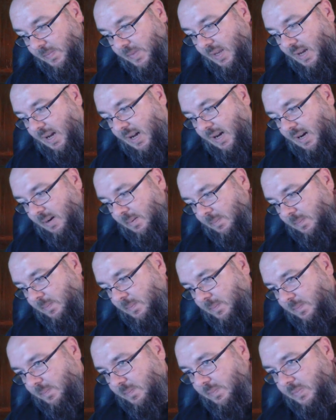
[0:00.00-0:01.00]
Um,
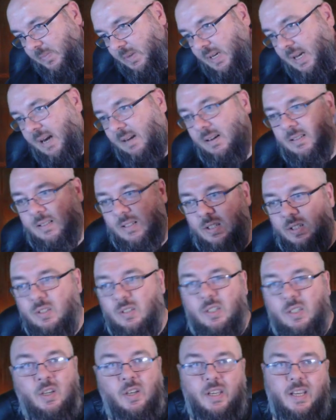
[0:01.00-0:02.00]
characters,
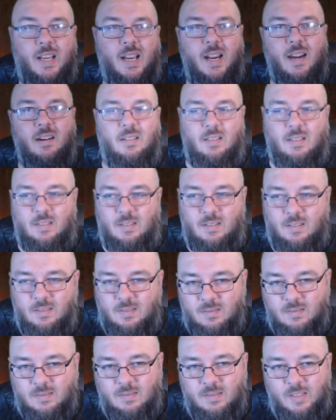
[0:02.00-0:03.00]
you got your characters.
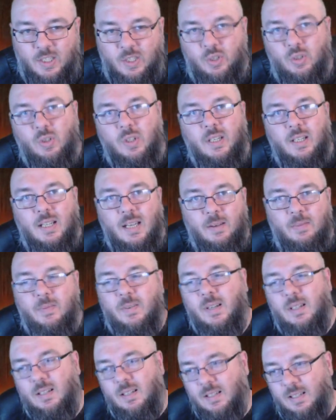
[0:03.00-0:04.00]
Enjoy, have
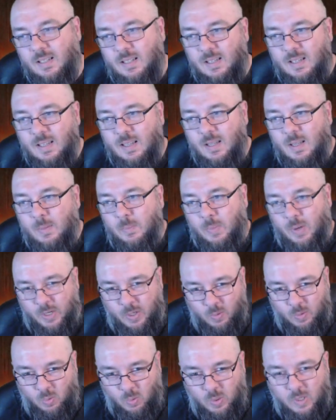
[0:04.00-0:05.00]
fun. But
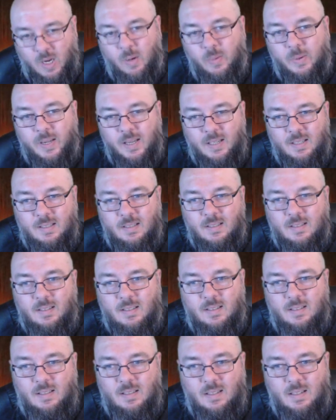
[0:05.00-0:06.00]
you'll go in,
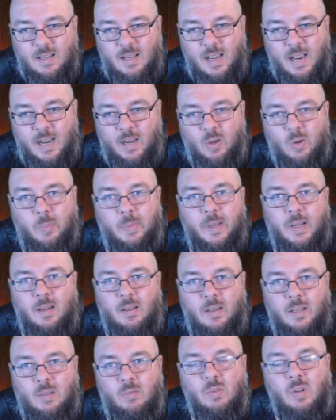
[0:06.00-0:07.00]
and it'll be
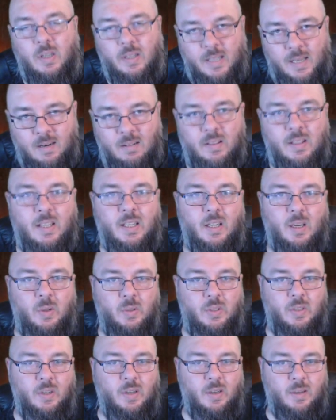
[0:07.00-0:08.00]
like, right, there are the
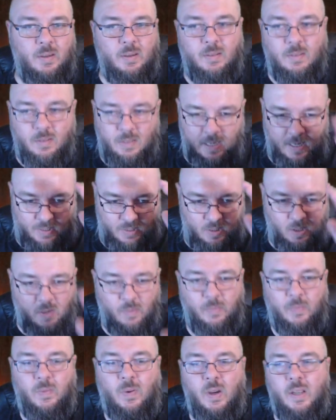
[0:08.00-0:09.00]
Jotun. Let's go
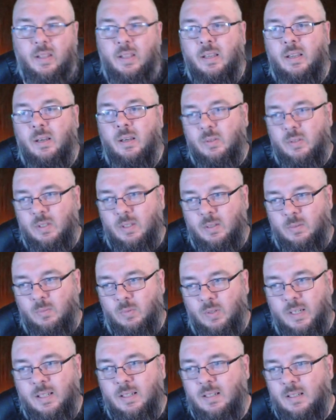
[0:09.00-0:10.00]
and fight the Jotun.
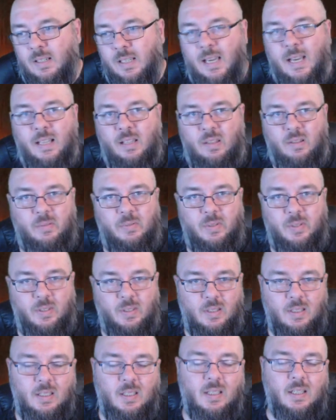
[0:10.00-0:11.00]
We're in Liathaven.
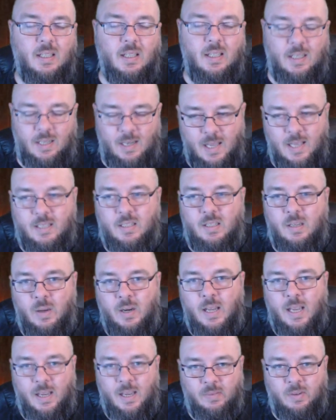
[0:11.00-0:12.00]
Let's go
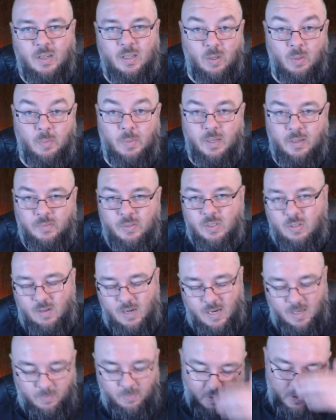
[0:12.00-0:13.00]
and have a little bit of a
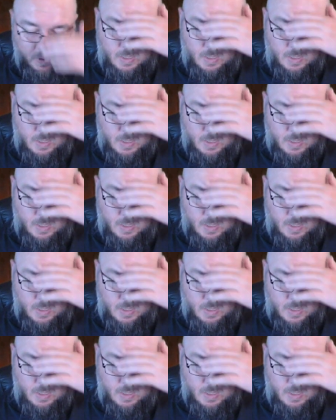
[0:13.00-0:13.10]
scrap.